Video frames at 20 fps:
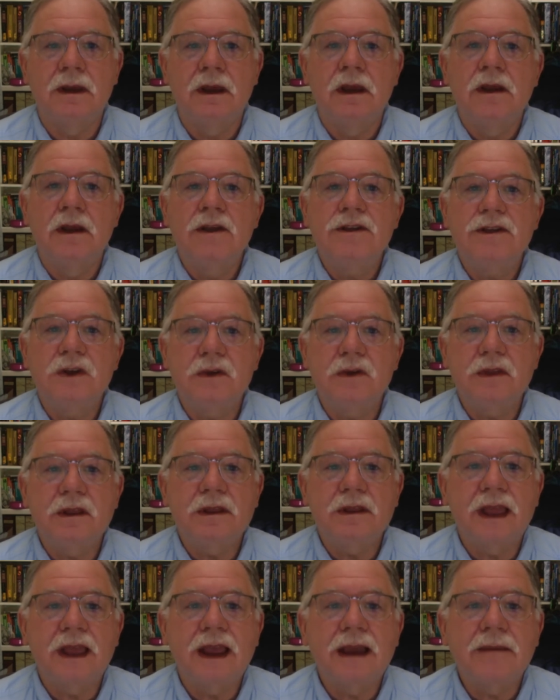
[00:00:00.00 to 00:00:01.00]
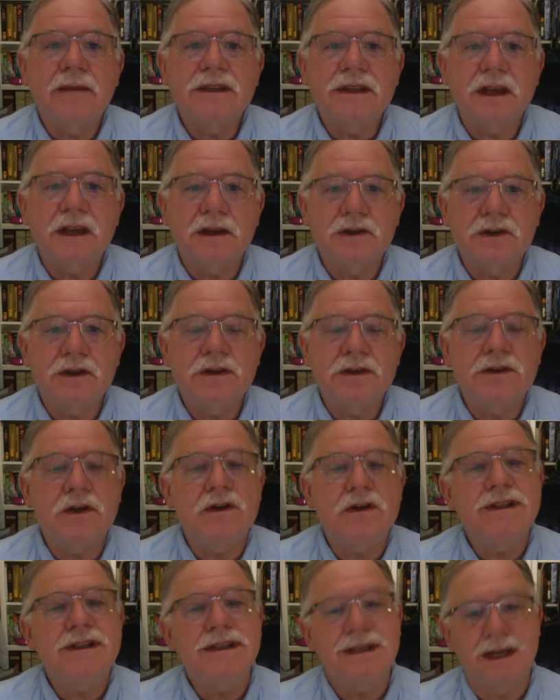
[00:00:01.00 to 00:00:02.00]
So the lab sessions are
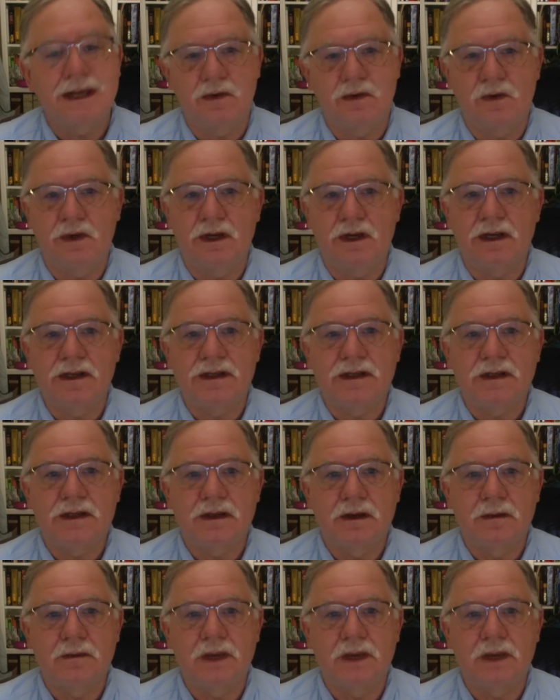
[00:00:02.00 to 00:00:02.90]
synchronous,